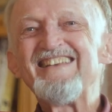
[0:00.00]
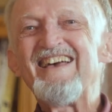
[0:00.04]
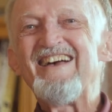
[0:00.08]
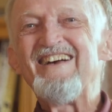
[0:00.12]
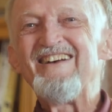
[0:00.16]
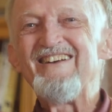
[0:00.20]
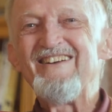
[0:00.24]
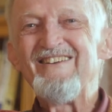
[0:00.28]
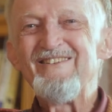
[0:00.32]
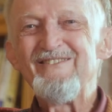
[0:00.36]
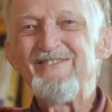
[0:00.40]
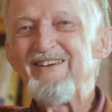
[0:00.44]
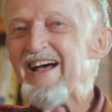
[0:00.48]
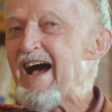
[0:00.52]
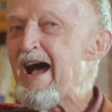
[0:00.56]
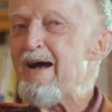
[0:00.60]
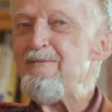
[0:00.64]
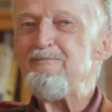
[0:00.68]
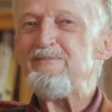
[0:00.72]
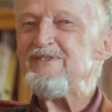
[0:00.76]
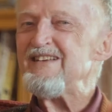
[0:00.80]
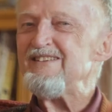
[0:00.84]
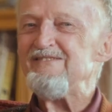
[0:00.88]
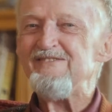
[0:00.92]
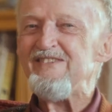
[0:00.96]
so
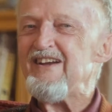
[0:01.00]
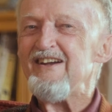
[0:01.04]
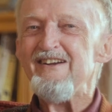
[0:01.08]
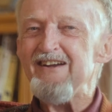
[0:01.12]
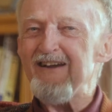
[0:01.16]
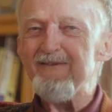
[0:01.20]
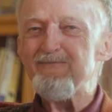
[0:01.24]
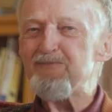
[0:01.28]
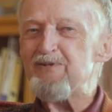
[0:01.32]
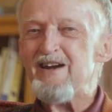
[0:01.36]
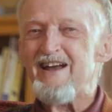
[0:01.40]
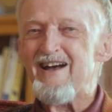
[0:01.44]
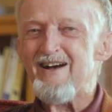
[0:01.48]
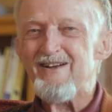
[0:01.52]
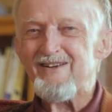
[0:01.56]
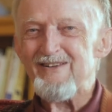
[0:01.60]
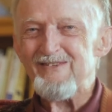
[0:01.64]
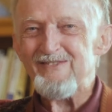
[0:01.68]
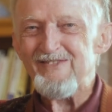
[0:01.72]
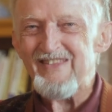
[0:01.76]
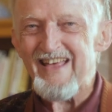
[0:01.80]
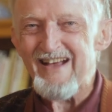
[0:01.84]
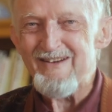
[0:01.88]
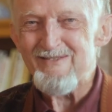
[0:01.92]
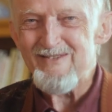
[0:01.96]
I'm very proud
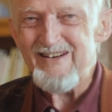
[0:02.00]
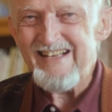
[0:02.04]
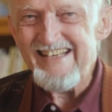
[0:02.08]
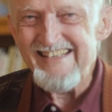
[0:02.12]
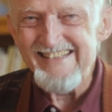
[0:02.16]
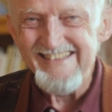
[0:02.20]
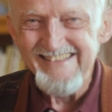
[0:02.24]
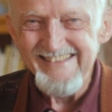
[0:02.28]
of that one.